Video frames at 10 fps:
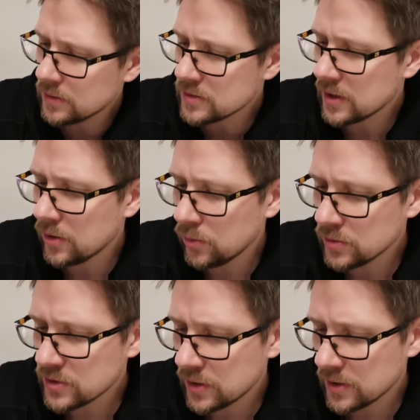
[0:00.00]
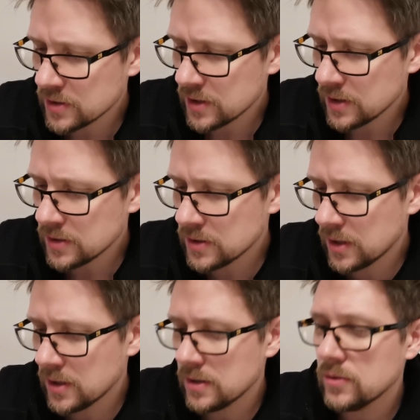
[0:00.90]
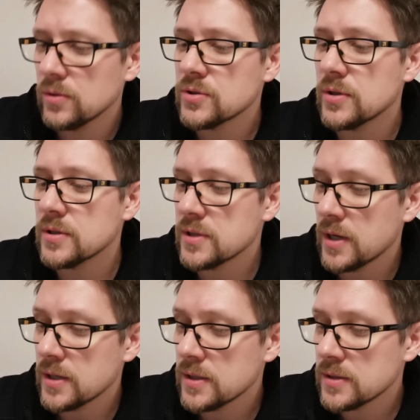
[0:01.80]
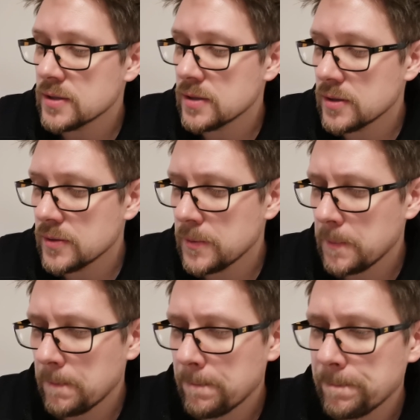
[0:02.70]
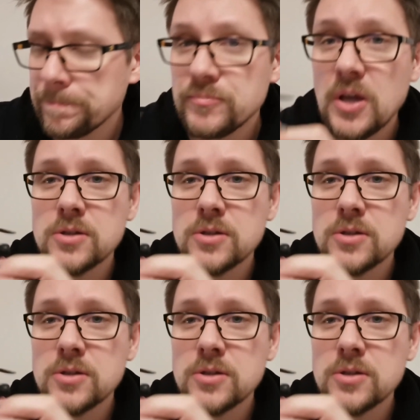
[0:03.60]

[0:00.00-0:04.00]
Is that a holster at the side? Yeah, holster at the side. Yeah,